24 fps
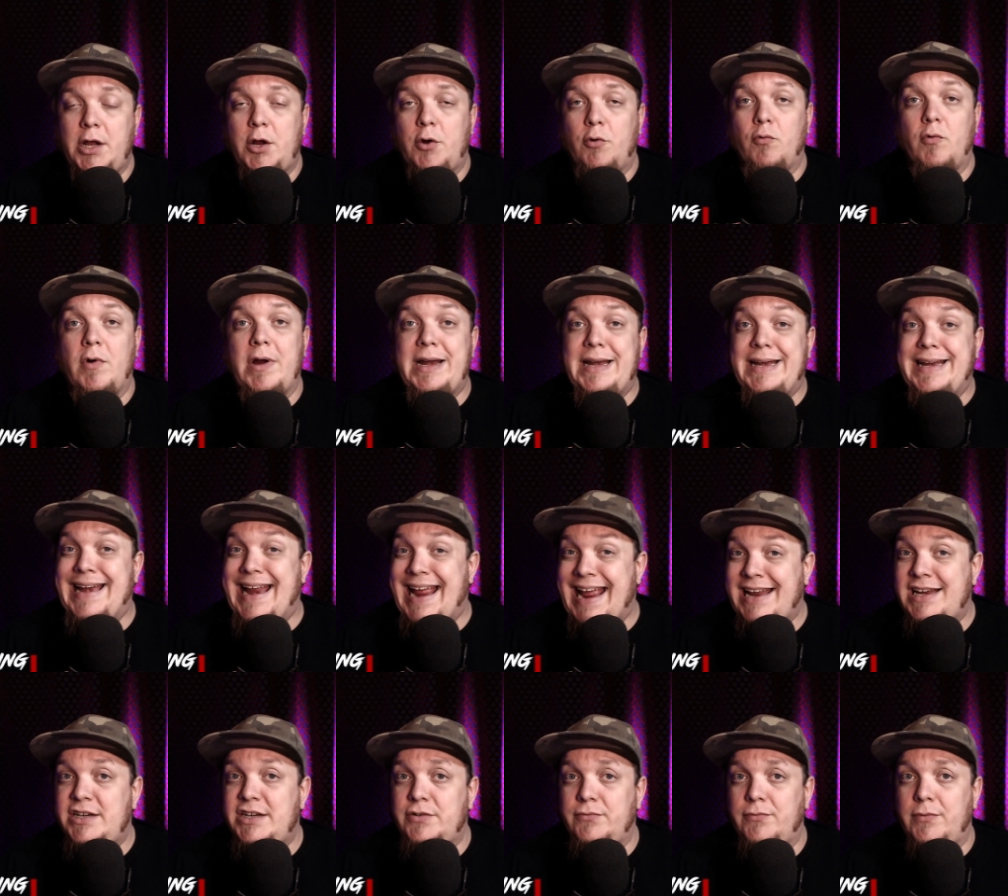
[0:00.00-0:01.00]
written
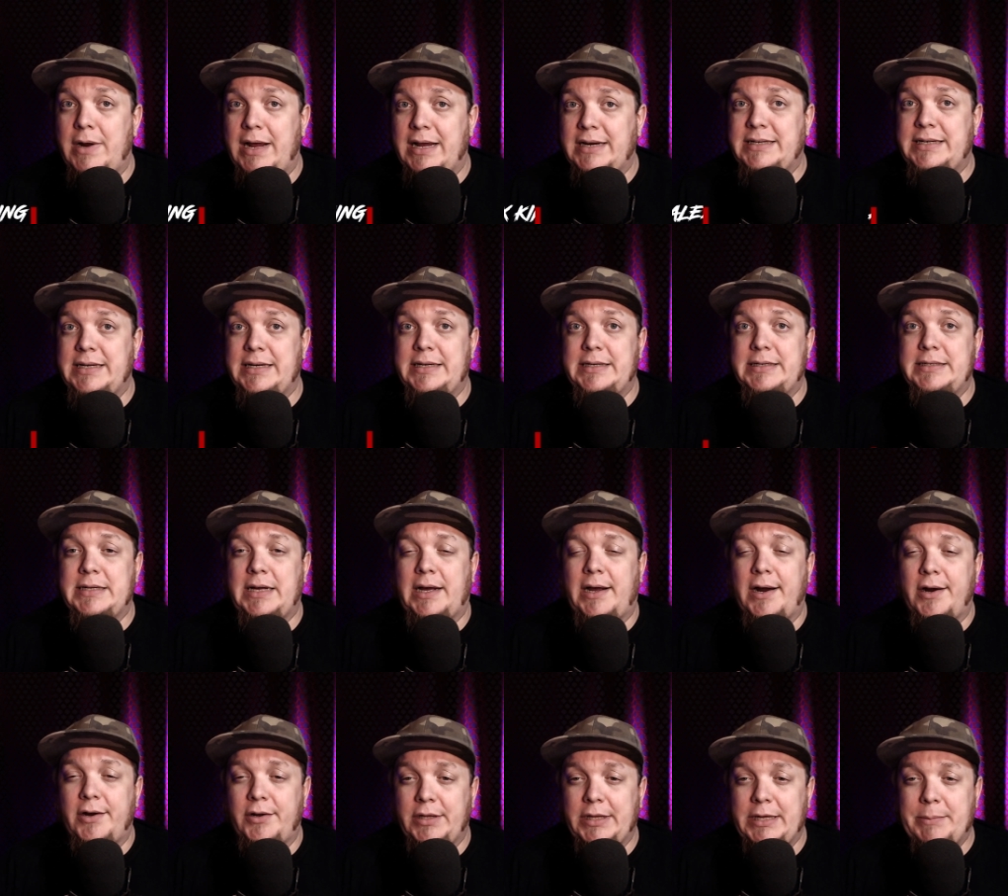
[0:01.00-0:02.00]
and directed
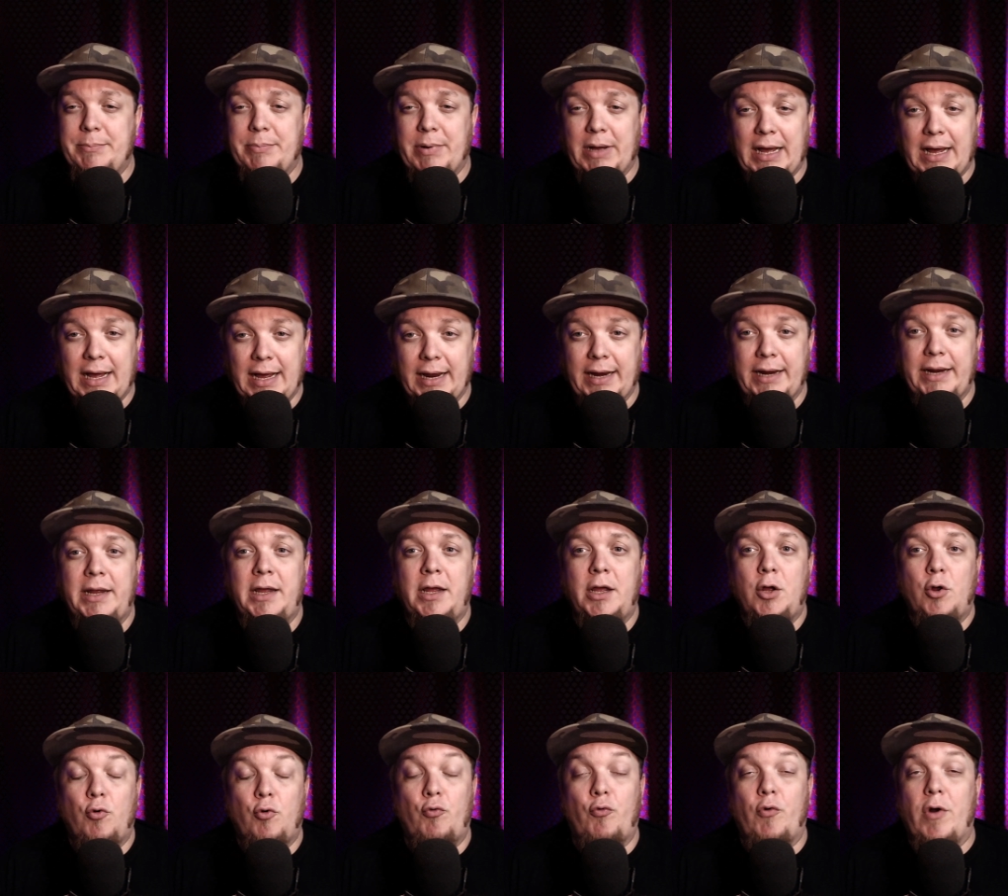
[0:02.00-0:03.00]
entirely by
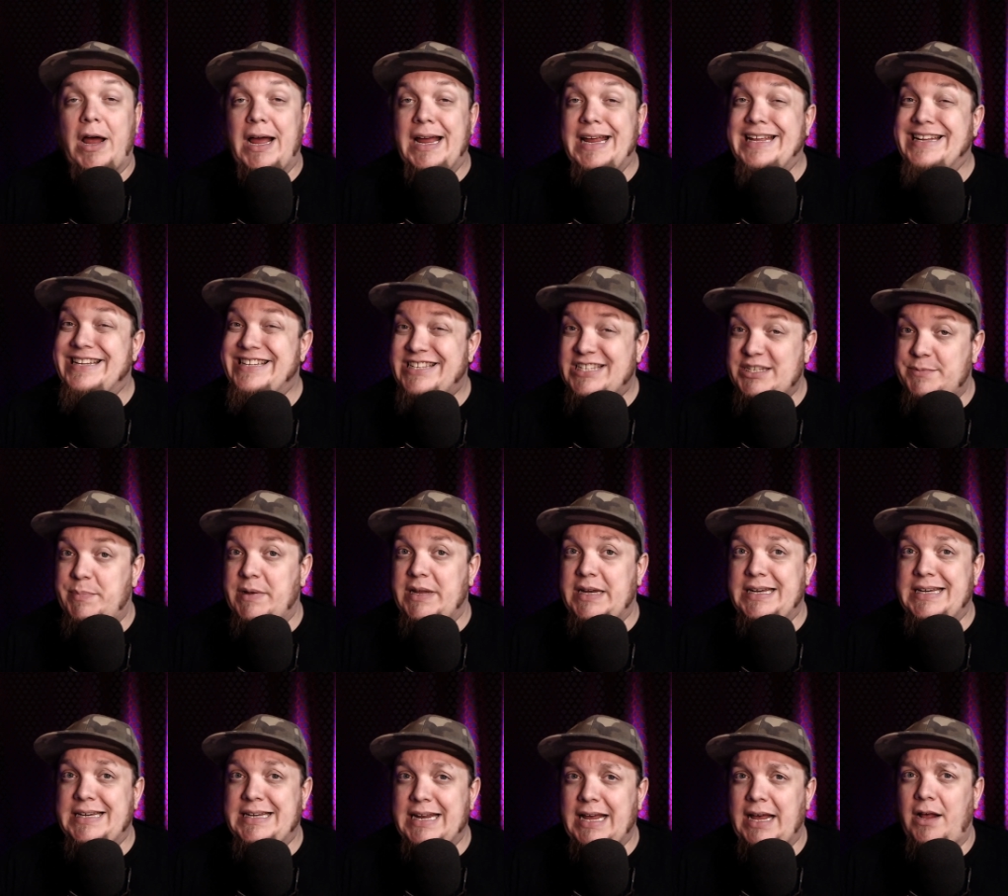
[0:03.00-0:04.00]
Ryan
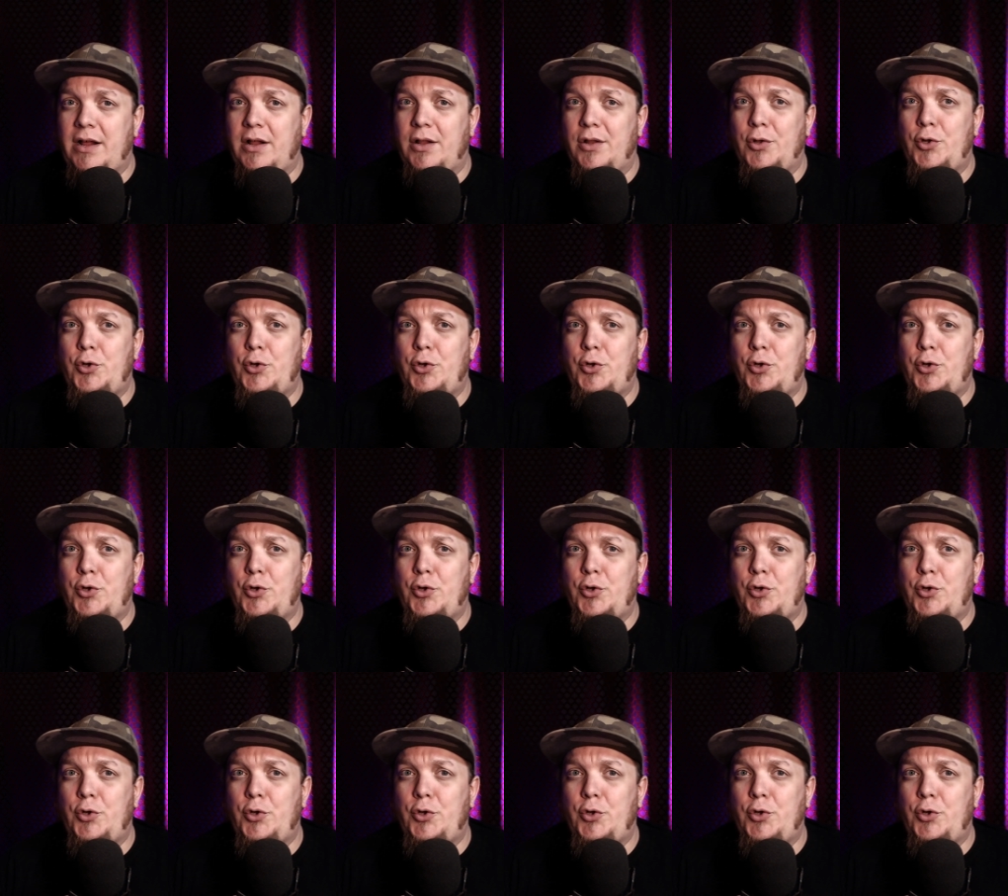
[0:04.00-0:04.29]
Spindell,